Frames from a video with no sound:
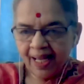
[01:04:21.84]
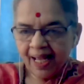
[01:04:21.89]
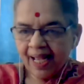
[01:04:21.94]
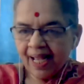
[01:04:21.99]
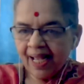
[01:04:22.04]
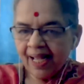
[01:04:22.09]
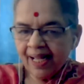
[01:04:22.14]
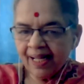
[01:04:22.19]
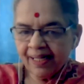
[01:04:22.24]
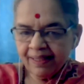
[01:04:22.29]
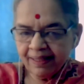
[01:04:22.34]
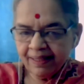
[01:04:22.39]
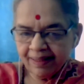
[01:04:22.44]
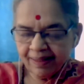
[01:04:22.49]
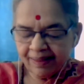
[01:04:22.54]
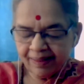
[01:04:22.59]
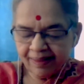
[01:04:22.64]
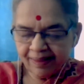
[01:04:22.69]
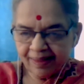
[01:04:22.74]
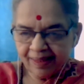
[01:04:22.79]
Hmm. And
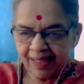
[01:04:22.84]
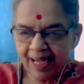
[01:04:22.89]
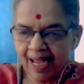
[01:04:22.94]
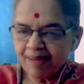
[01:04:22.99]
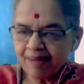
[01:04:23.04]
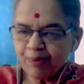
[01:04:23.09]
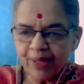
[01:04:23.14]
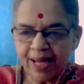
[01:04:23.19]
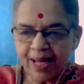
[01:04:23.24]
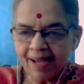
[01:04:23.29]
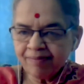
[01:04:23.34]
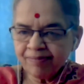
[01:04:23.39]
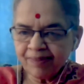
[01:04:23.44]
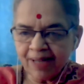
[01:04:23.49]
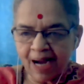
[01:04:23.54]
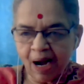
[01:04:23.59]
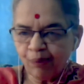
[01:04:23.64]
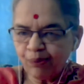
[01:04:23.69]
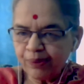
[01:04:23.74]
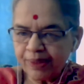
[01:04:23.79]
uh, I would have
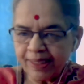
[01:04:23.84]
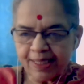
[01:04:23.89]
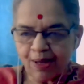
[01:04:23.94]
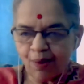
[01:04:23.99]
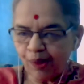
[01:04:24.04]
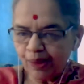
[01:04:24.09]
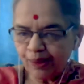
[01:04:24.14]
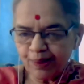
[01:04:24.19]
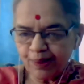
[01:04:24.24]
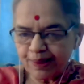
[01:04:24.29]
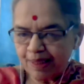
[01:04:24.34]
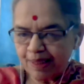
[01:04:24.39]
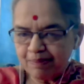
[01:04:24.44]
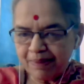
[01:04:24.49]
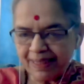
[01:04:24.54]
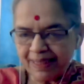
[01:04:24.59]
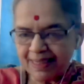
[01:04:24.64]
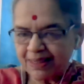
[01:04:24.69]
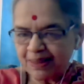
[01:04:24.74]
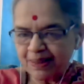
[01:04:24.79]
counted all those
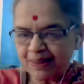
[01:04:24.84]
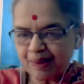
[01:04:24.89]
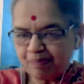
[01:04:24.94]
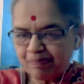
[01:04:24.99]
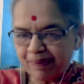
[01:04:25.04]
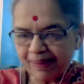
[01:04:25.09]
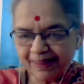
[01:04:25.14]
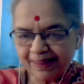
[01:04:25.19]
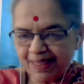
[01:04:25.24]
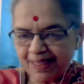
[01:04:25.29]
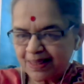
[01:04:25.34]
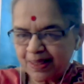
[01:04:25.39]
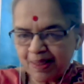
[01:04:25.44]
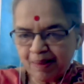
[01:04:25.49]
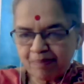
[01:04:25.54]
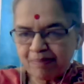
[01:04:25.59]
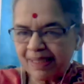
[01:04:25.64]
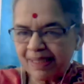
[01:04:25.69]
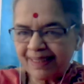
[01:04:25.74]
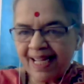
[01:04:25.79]
limitations of
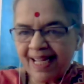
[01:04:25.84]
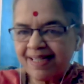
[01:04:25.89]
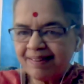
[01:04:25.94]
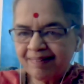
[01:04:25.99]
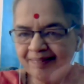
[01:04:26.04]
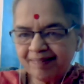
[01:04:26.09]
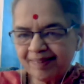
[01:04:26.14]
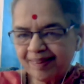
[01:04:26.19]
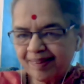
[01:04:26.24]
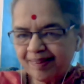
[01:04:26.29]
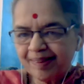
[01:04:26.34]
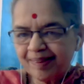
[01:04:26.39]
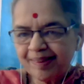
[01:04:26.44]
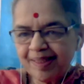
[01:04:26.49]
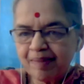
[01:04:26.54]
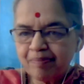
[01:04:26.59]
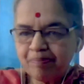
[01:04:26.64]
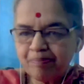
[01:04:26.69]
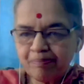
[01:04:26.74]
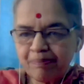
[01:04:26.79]
Pratyaksha, but then the
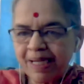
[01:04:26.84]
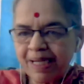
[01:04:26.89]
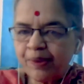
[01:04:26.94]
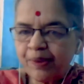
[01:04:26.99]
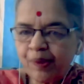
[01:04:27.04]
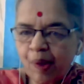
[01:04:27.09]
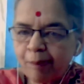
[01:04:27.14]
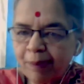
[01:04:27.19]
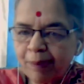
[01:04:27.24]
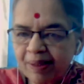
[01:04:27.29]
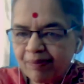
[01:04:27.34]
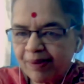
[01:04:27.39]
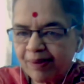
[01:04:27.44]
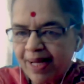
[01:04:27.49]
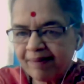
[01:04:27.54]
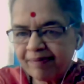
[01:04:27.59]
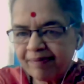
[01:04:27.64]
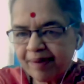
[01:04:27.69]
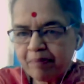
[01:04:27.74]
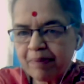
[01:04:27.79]
main topic would
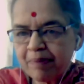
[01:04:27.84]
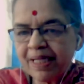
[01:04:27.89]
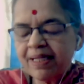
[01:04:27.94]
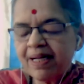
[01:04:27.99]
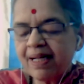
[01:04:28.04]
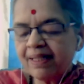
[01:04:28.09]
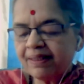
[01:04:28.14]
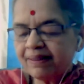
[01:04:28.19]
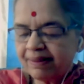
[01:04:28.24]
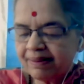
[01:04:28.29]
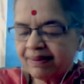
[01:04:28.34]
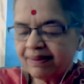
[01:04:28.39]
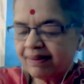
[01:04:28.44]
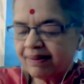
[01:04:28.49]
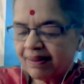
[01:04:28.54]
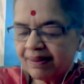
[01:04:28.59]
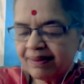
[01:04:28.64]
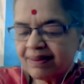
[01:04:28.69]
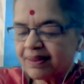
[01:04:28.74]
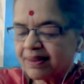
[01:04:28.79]
have remained. Yeah,
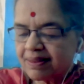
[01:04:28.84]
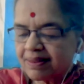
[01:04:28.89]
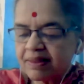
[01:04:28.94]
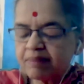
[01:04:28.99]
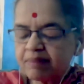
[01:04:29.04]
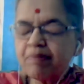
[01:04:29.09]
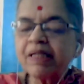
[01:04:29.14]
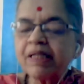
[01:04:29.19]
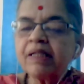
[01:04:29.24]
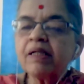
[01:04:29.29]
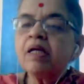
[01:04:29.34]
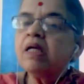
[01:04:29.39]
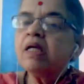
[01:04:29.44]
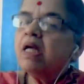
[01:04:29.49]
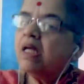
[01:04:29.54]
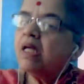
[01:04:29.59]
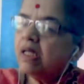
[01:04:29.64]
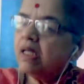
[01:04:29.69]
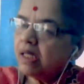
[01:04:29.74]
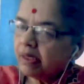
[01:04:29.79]
yeah, yeah, but correct.
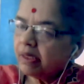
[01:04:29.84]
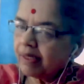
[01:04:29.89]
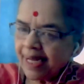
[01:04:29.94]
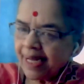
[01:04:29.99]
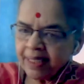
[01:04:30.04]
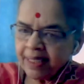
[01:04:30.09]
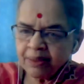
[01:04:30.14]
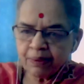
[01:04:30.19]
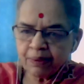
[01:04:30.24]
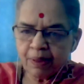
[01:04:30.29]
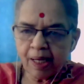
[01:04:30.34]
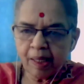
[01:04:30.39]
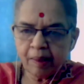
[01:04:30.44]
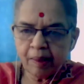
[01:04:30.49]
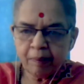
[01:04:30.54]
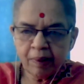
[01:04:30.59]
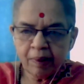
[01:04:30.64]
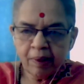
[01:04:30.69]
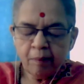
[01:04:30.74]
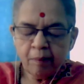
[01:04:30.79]
Right, you are.
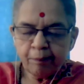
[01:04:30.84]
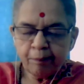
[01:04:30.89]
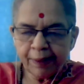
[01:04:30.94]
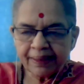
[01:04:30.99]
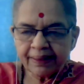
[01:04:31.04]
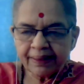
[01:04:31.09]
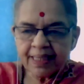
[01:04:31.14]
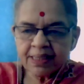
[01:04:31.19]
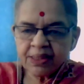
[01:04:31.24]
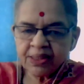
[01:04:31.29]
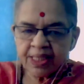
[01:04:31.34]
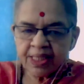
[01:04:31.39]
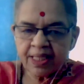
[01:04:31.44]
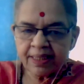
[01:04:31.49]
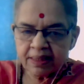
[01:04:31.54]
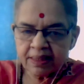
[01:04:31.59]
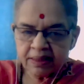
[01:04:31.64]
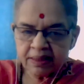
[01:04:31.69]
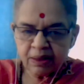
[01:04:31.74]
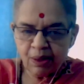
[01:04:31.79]
Pratyaksha
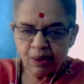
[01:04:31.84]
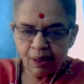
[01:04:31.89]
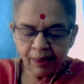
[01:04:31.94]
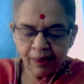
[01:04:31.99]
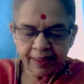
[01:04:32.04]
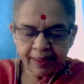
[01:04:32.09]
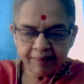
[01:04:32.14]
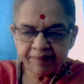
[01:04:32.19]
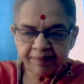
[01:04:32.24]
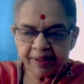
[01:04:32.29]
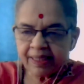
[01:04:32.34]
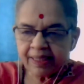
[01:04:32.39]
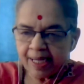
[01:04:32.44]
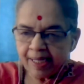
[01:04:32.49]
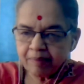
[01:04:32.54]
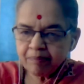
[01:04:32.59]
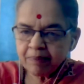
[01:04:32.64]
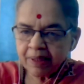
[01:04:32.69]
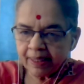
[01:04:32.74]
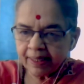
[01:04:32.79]
is not every
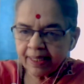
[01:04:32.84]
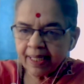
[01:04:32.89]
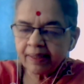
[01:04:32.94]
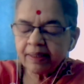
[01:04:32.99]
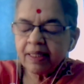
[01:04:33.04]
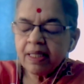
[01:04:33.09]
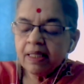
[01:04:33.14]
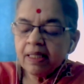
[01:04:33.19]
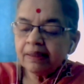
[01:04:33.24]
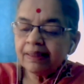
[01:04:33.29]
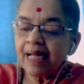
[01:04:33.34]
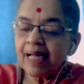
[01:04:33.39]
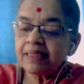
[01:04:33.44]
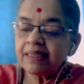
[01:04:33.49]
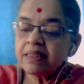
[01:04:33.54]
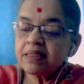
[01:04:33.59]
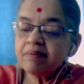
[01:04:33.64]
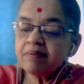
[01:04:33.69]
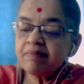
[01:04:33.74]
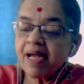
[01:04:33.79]
time correct. That
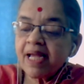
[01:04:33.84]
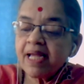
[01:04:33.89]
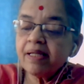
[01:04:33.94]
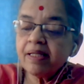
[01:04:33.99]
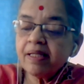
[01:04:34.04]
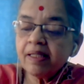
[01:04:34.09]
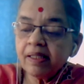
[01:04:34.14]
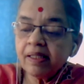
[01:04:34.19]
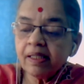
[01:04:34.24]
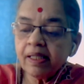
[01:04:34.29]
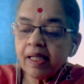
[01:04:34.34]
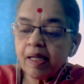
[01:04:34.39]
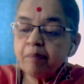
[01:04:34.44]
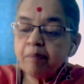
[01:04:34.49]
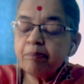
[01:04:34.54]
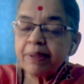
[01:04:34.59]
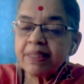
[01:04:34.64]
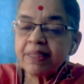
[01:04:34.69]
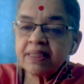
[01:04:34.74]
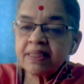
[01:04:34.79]
is why
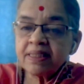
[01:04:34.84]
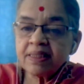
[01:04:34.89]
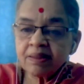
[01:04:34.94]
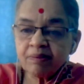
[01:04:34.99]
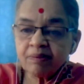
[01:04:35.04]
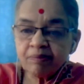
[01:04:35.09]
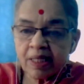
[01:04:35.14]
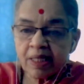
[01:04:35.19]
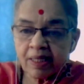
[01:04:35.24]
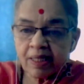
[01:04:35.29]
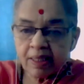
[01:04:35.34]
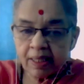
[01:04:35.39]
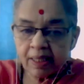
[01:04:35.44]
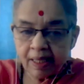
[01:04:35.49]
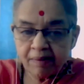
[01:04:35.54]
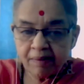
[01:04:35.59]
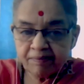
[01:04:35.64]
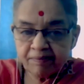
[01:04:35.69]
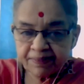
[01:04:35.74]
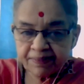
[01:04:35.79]
empiricist will
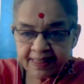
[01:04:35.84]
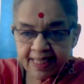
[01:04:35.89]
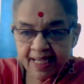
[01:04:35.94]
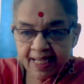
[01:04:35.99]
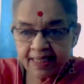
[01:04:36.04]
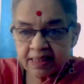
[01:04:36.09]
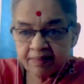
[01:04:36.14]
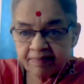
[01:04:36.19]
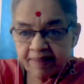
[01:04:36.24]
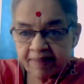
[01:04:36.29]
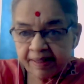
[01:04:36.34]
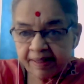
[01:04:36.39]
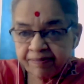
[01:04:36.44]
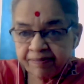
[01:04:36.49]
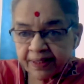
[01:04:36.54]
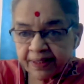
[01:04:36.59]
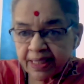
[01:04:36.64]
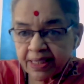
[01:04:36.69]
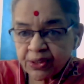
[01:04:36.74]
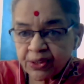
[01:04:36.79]
emphasize
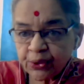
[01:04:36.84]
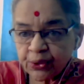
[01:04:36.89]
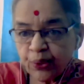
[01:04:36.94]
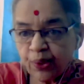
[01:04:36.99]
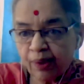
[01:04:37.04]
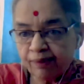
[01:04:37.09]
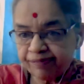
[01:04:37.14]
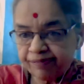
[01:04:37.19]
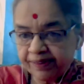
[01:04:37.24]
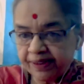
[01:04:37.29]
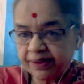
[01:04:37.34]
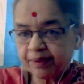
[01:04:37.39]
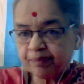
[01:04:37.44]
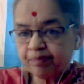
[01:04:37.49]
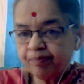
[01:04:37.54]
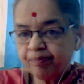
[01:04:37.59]
verification of it.